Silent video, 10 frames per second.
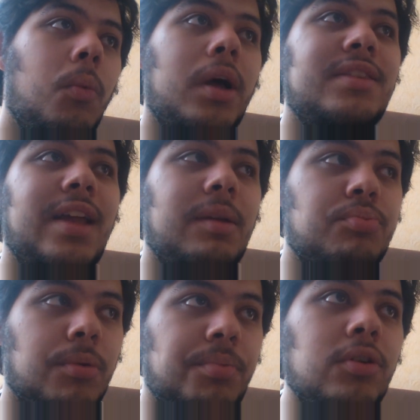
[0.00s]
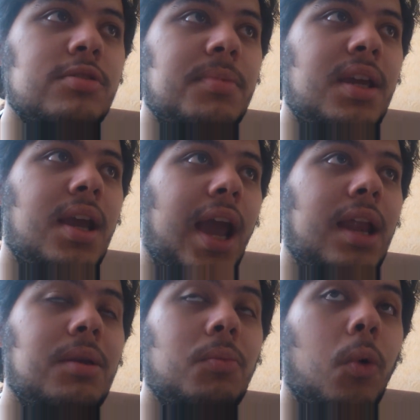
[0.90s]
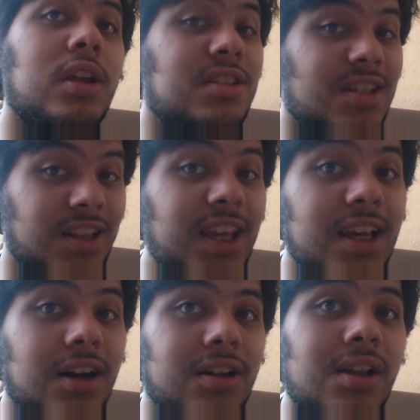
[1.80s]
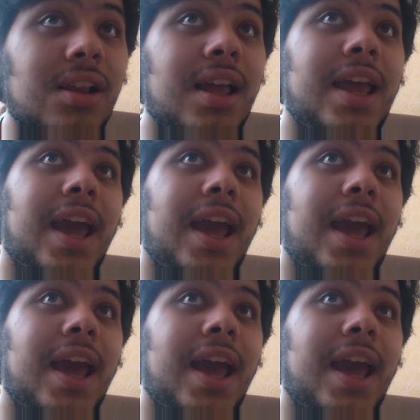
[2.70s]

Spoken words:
what they propose me and what's legal,